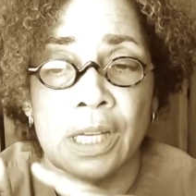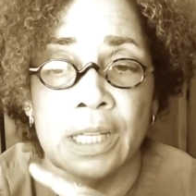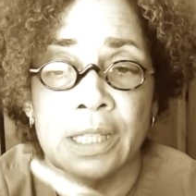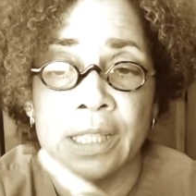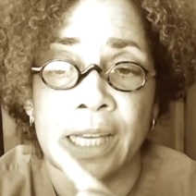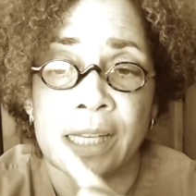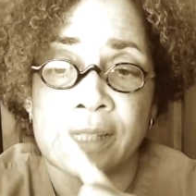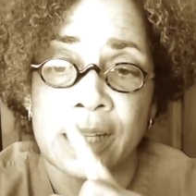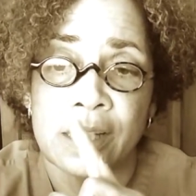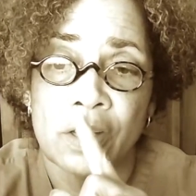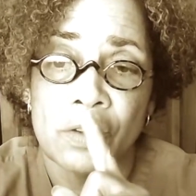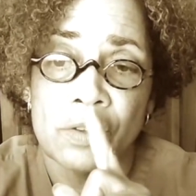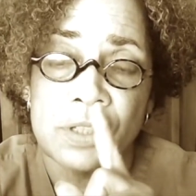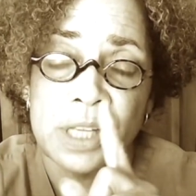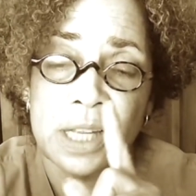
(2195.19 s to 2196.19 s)
The SA
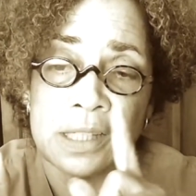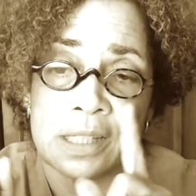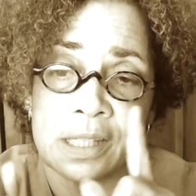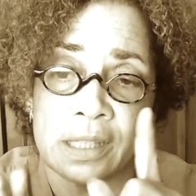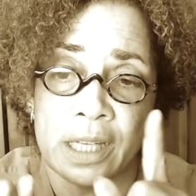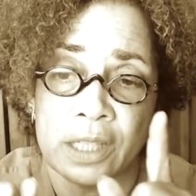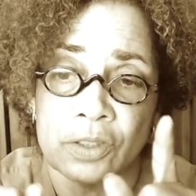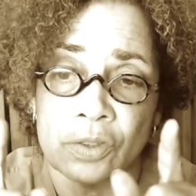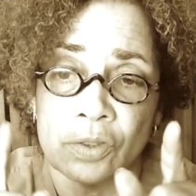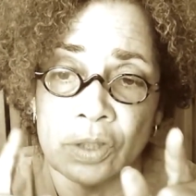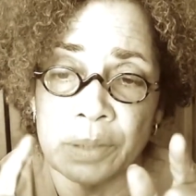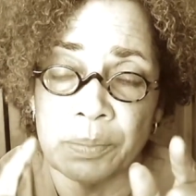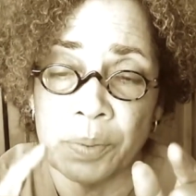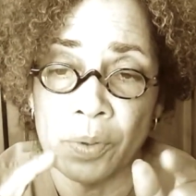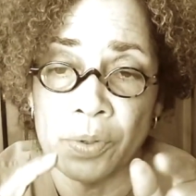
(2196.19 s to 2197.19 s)
node sends the electrical
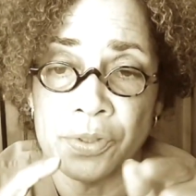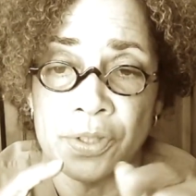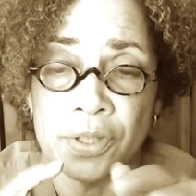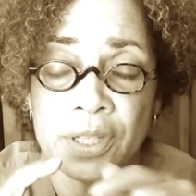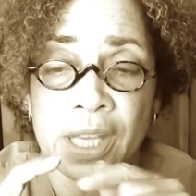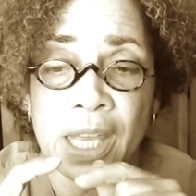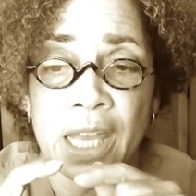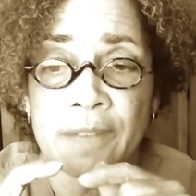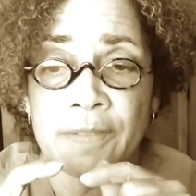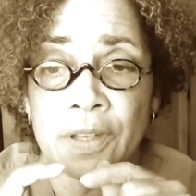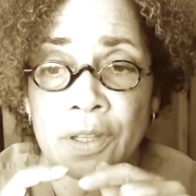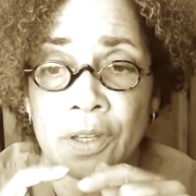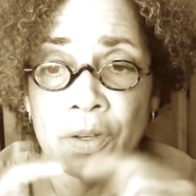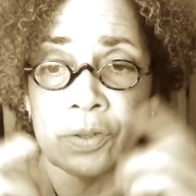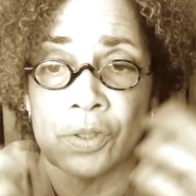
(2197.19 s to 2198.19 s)
impulse to the AV
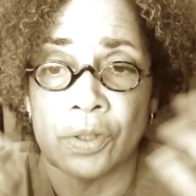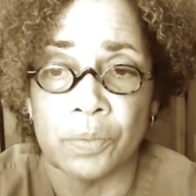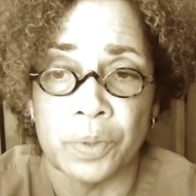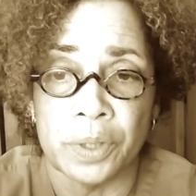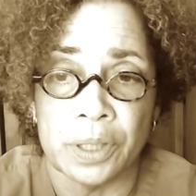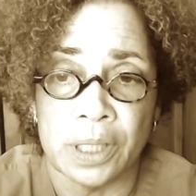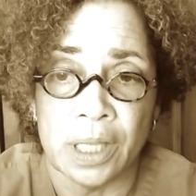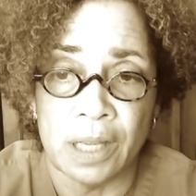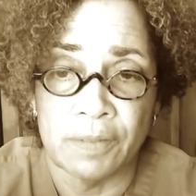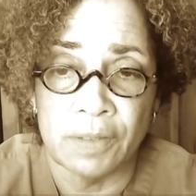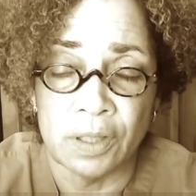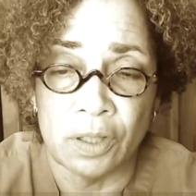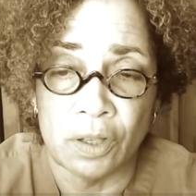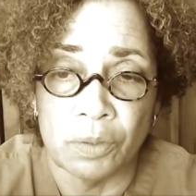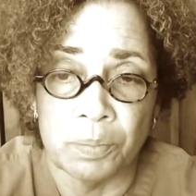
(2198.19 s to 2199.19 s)
node, so where the AV
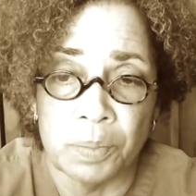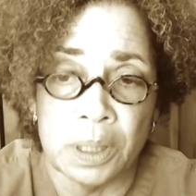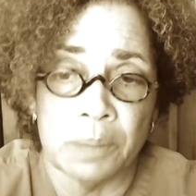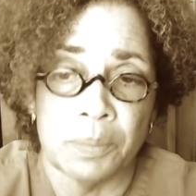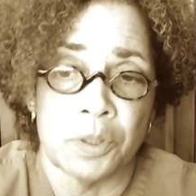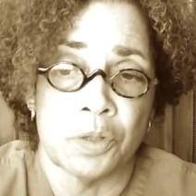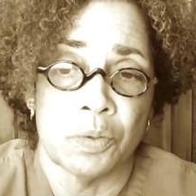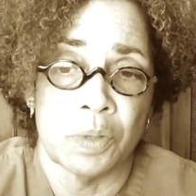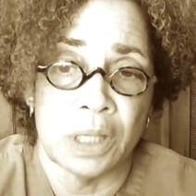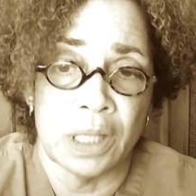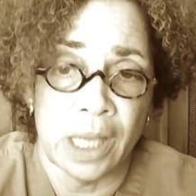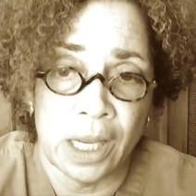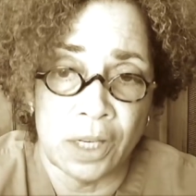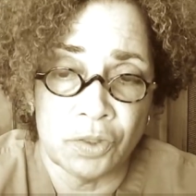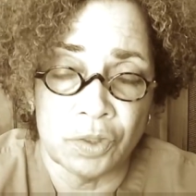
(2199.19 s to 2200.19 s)
node be, between
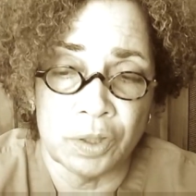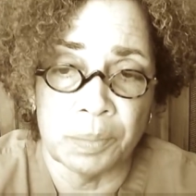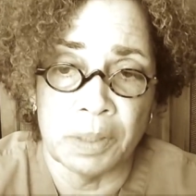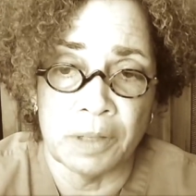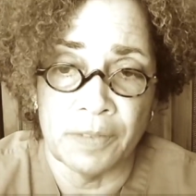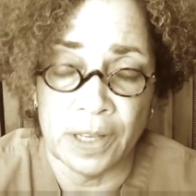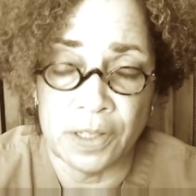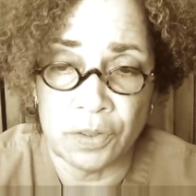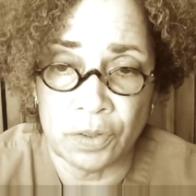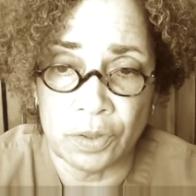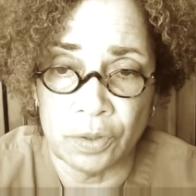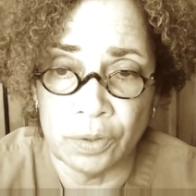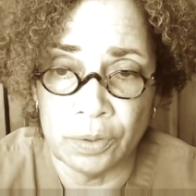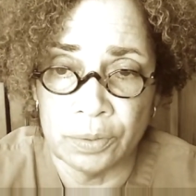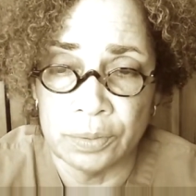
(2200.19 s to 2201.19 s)
the atrium and the
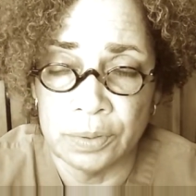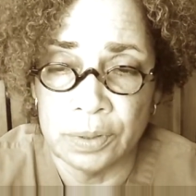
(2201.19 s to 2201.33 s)
ventricle.